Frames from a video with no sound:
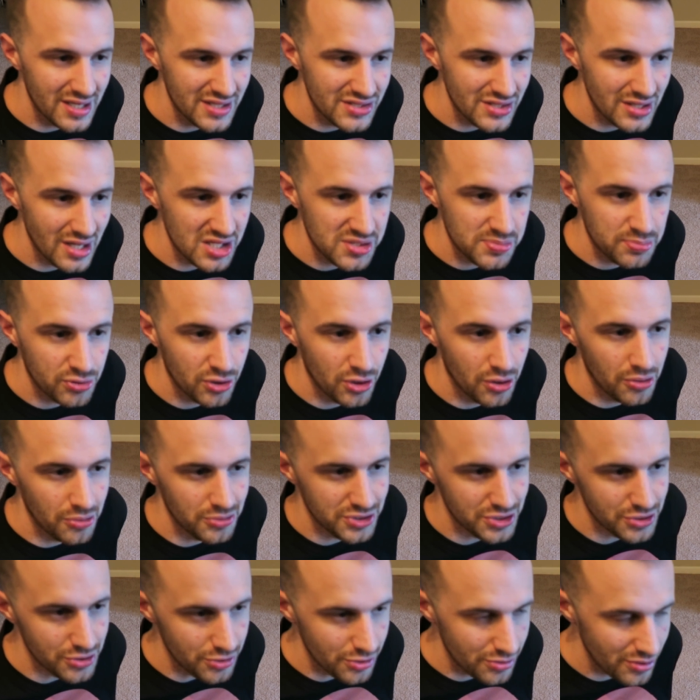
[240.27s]
it's less
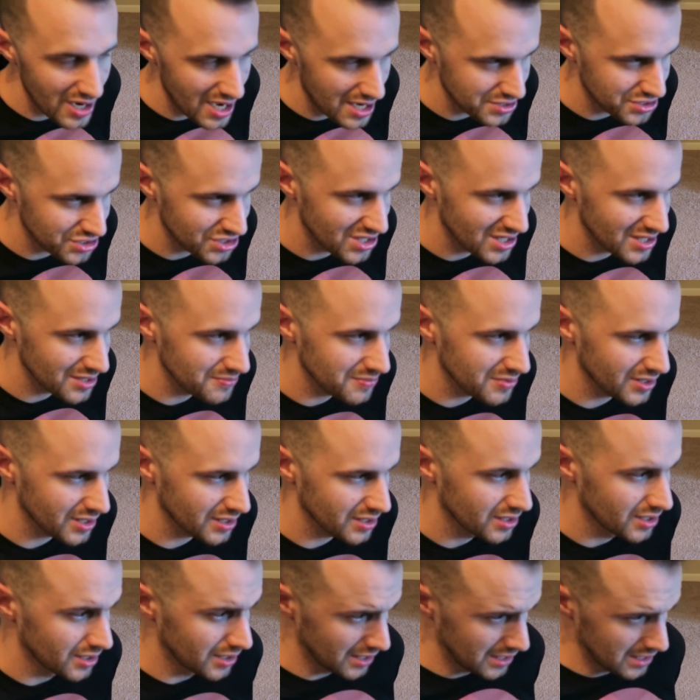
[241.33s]
prone to crashing,
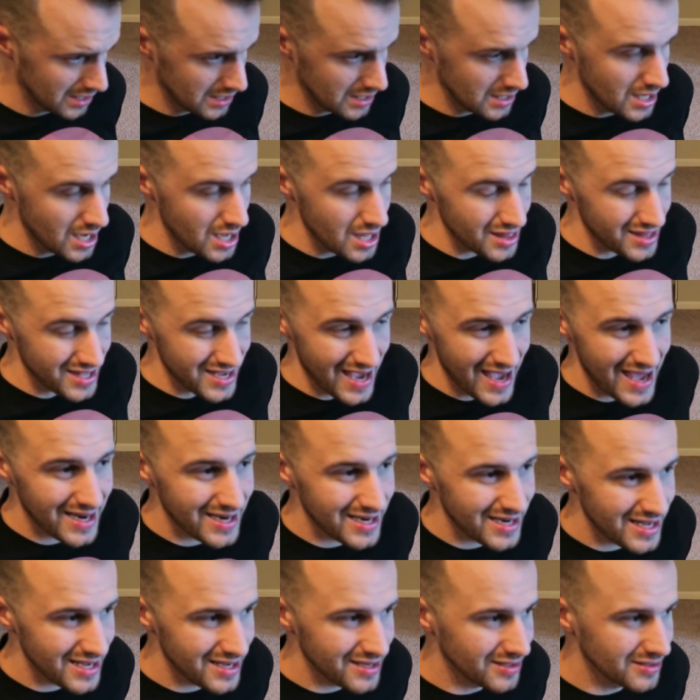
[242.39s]
but the
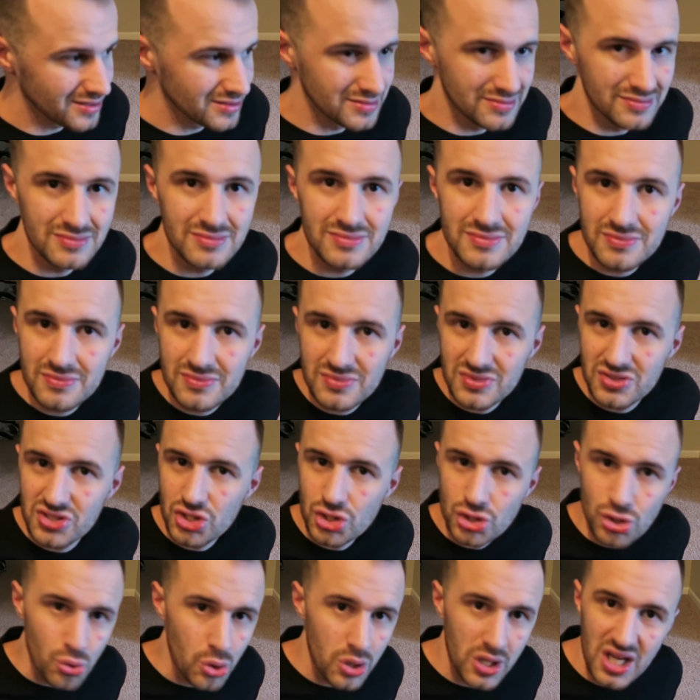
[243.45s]
editing
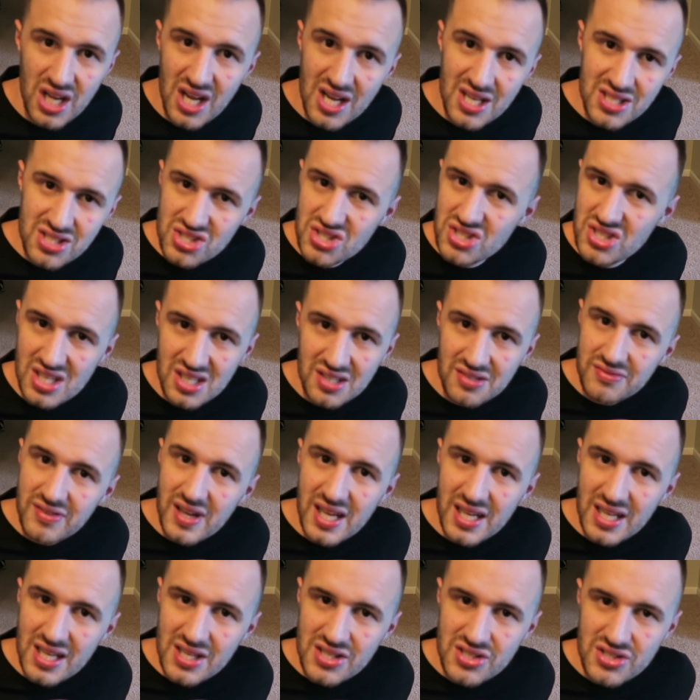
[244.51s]
shortcuts in
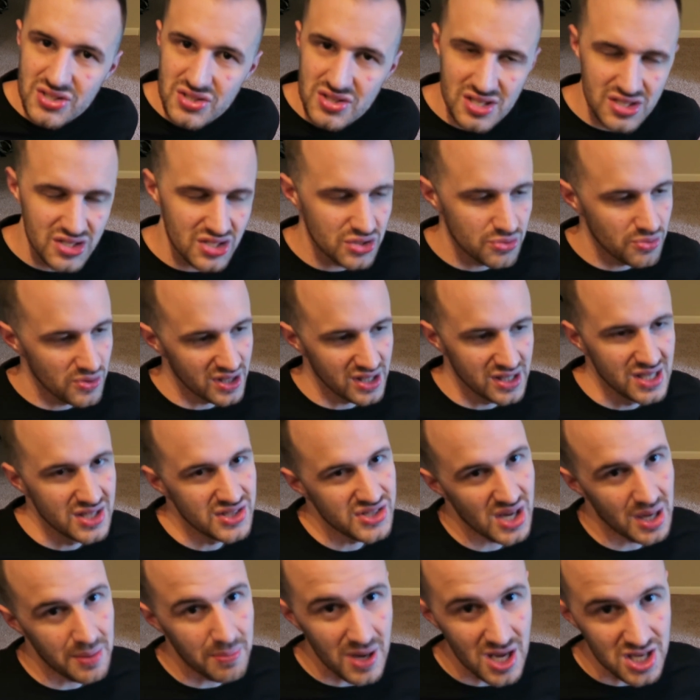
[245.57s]
Vegas, this is really
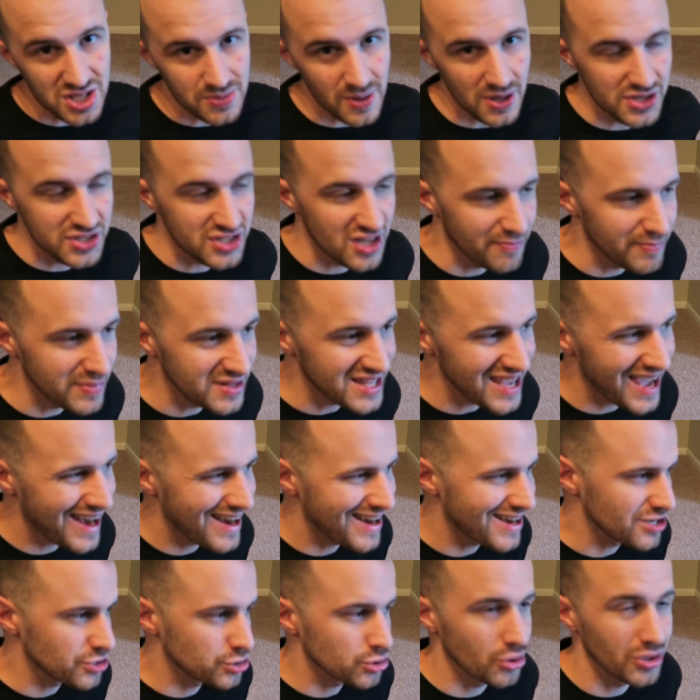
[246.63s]
inside baseball stuff, but the
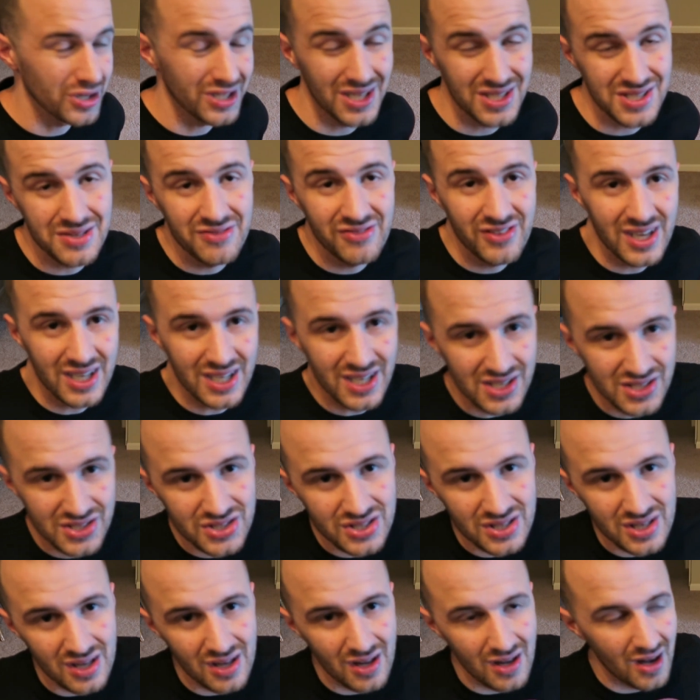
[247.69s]
editing shortcuts in
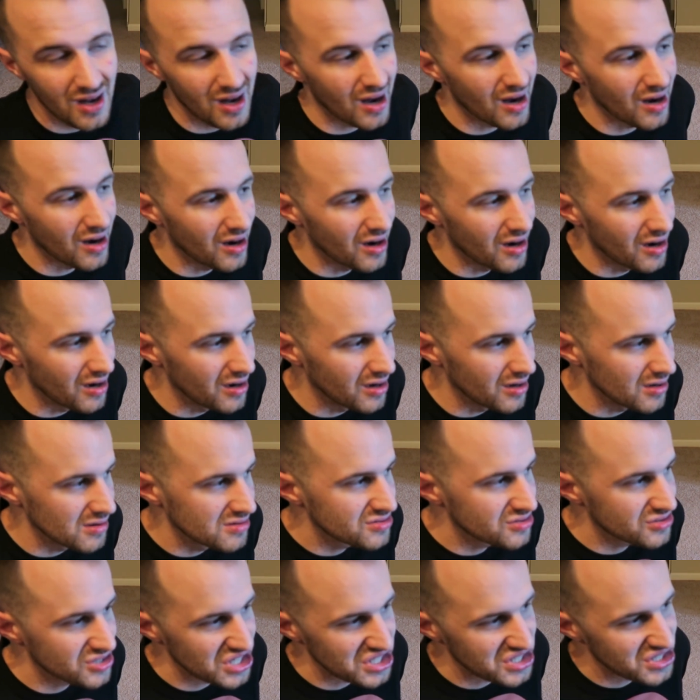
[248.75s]
Vegas
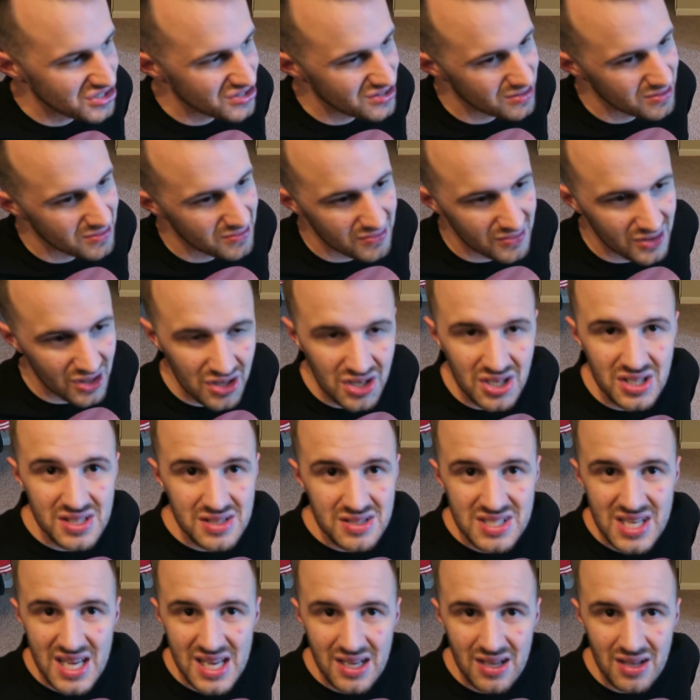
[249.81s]
are just
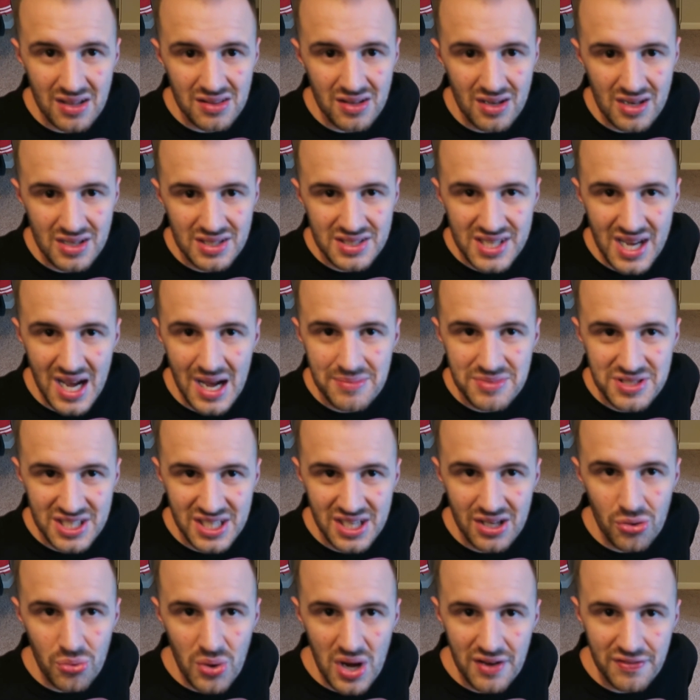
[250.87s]
gonna take a long time to
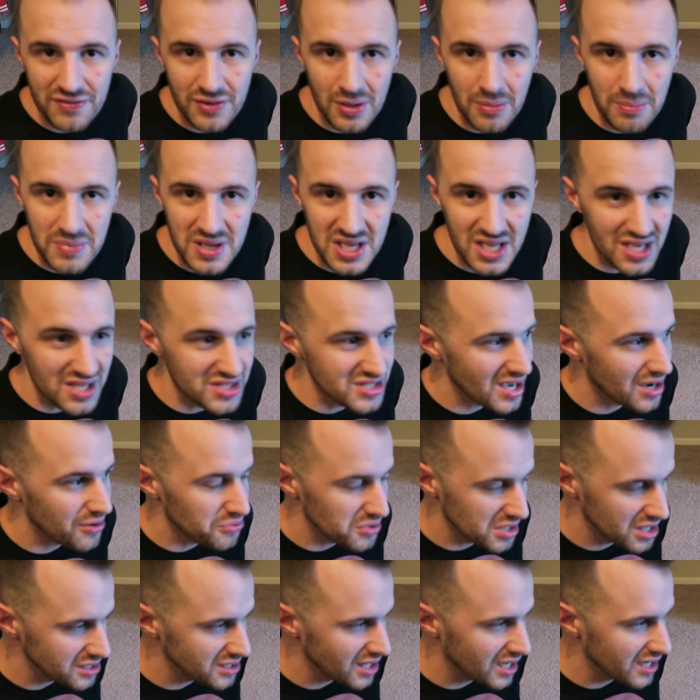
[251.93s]
get away from because I
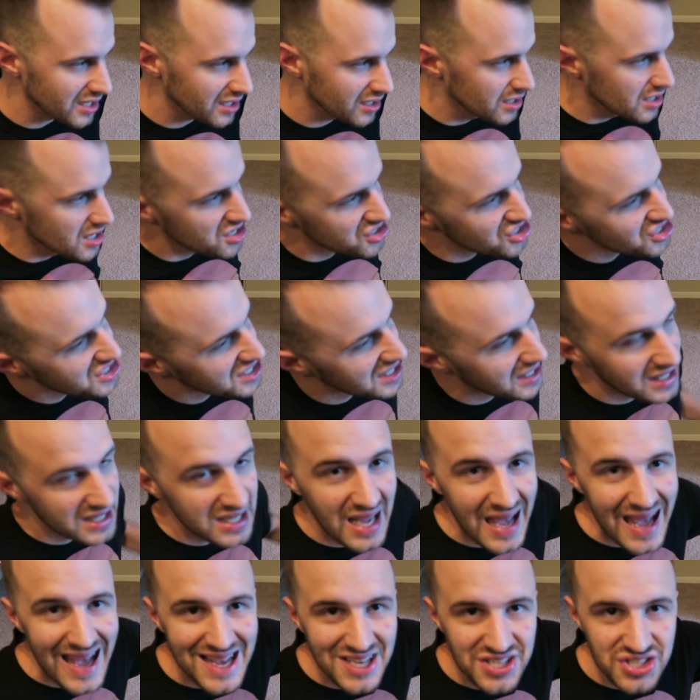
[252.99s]
really like just
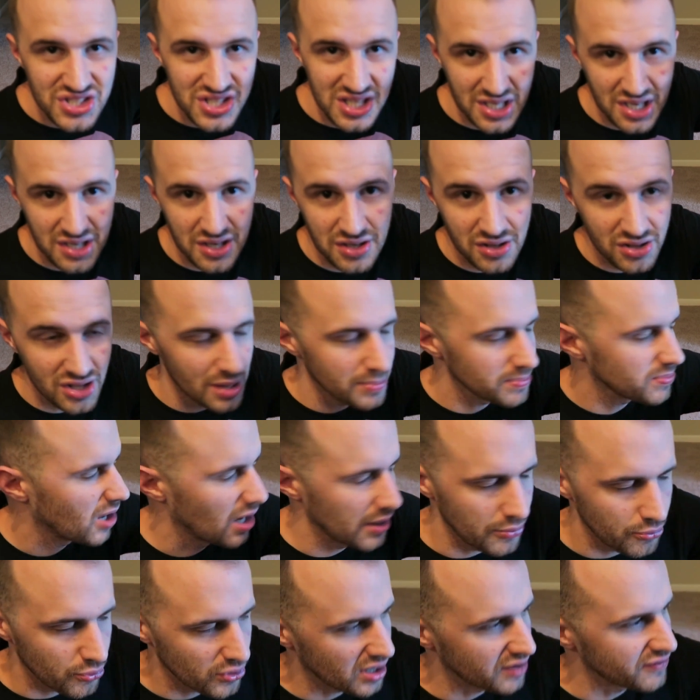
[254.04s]
hitting S to cut a clip.
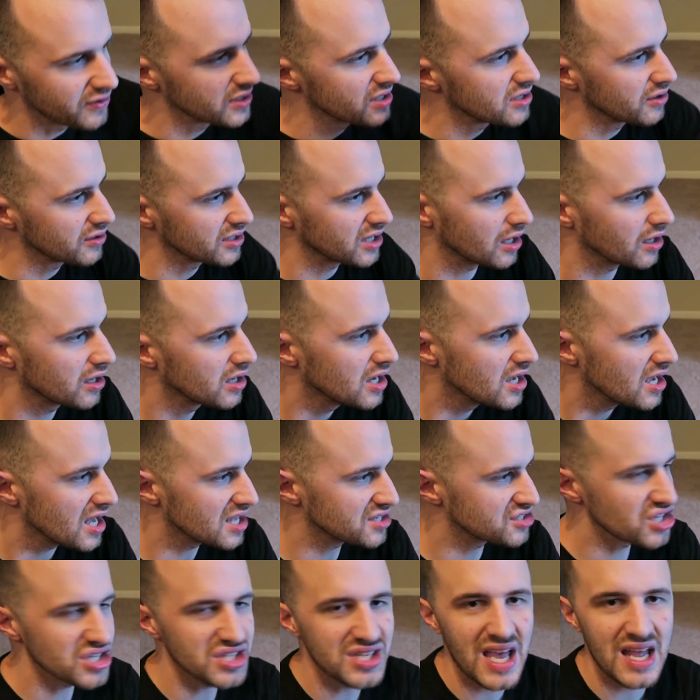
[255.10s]
Whatever, you don't care.
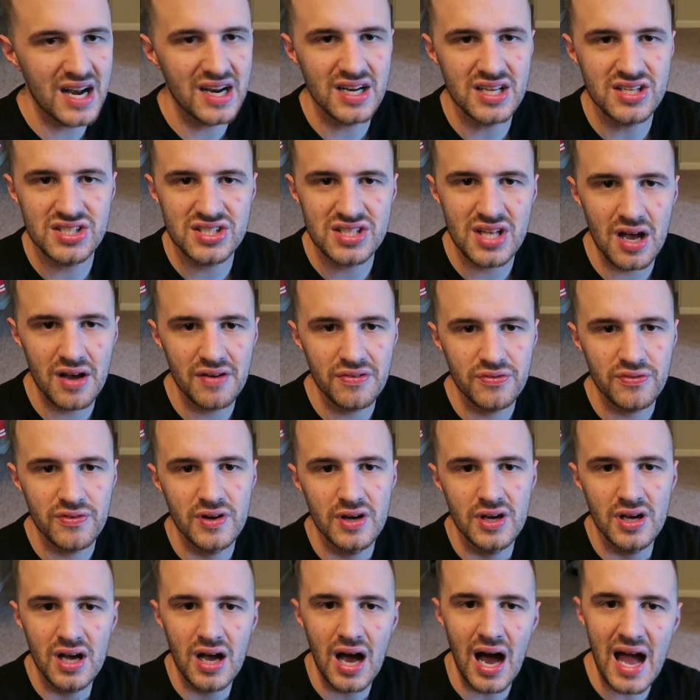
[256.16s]
It's just editing stuff.
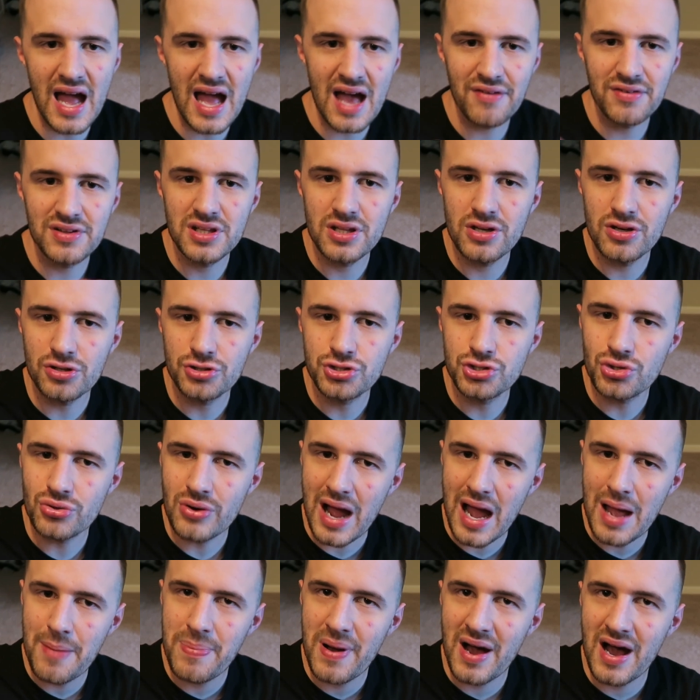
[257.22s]
I have a little
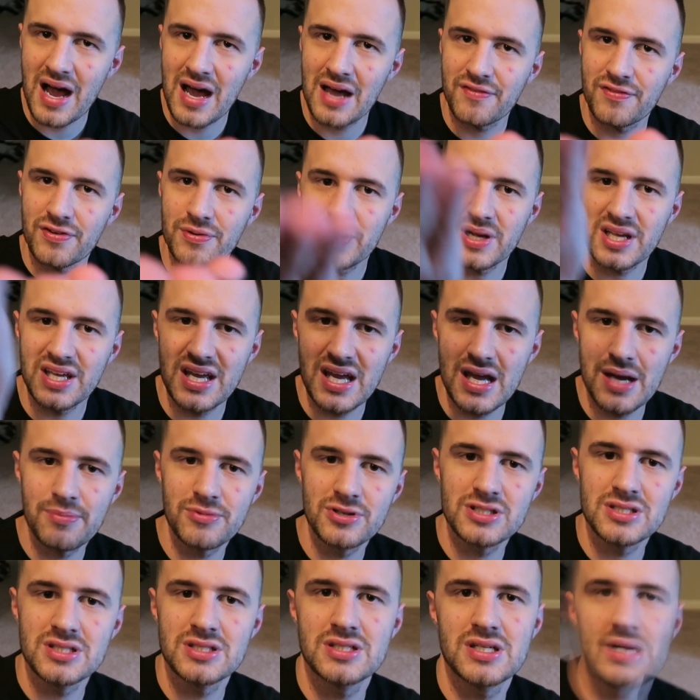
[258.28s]
tripod for my
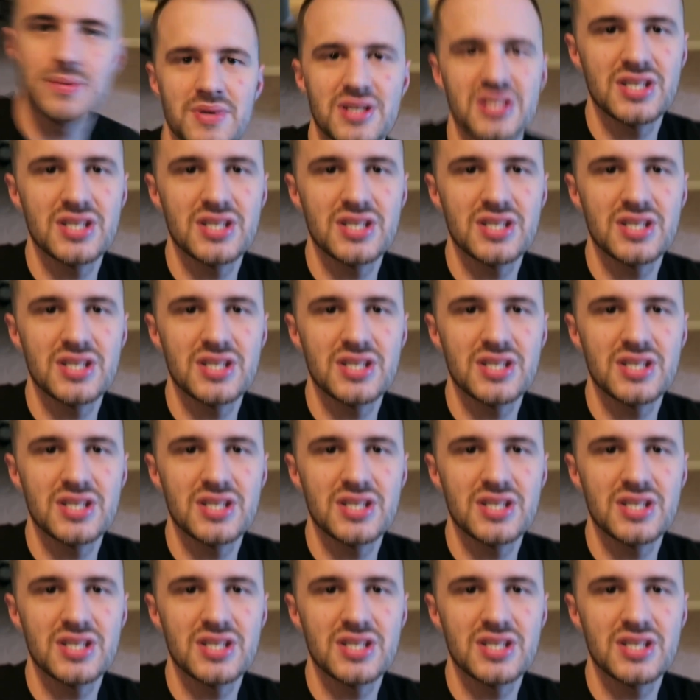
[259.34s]
camera I'm